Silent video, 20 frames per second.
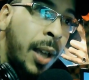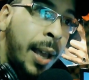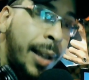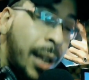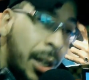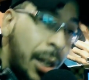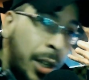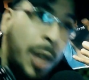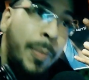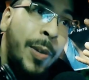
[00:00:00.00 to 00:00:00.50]

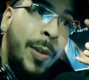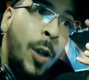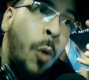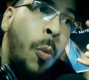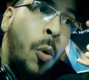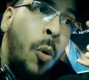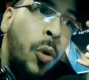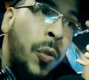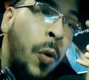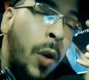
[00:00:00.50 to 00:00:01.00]
It's going to be
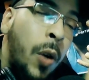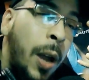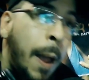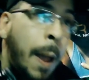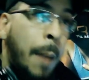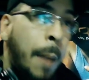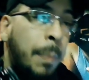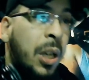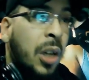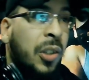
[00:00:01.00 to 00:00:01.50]
almost forced.
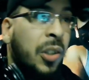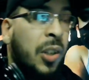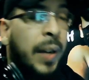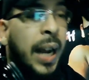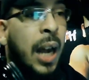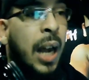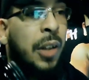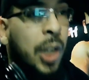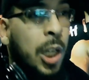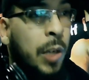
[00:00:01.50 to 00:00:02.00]
Because, all
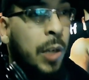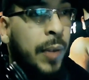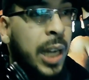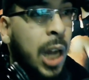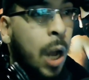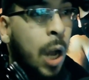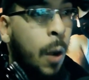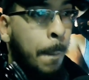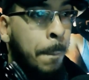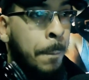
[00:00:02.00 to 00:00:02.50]
right, I'll tell you right
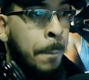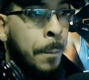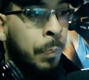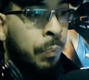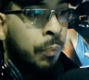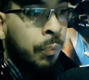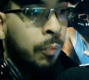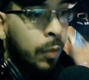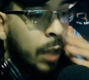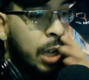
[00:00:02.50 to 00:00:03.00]
now,
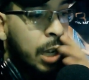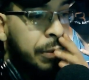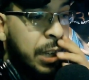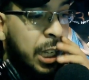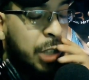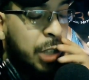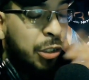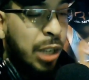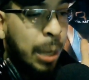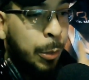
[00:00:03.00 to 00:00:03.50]
if
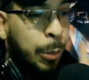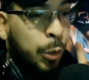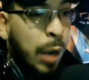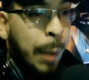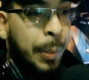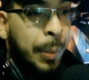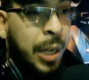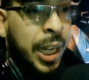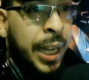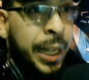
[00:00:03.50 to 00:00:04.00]
Nicky Jam was
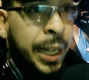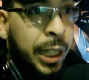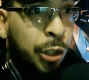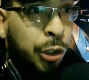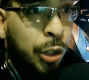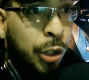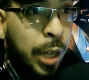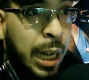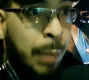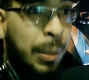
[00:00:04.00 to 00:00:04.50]
rapping in English
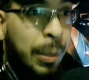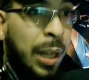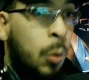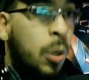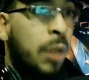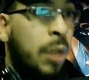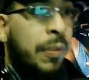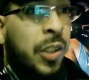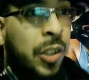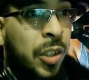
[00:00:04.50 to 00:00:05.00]
and I'm like one
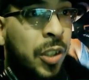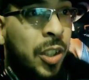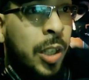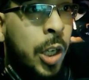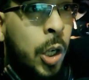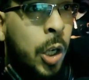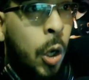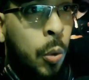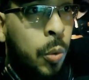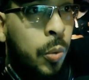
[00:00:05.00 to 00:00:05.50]
of his,
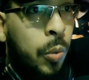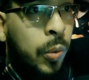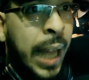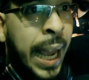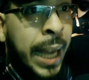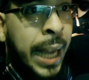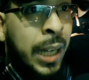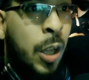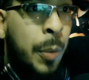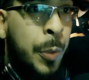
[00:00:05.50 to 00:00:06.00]

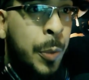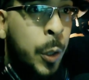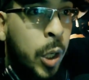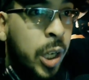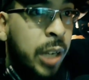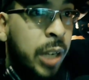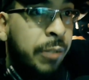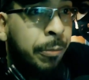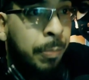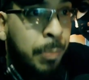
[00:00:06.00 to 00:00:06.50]
Latin
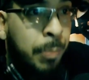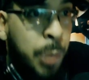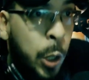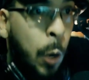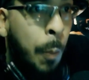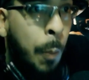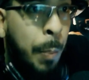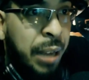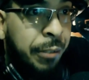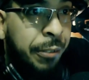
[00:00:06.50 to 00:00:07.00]
community,
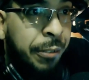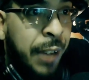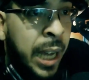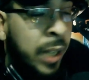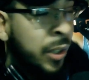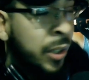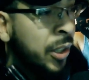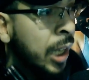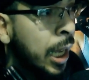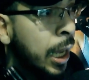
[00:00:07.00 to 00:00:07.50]
big
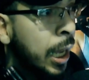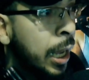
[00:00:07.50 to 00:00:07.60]
fans,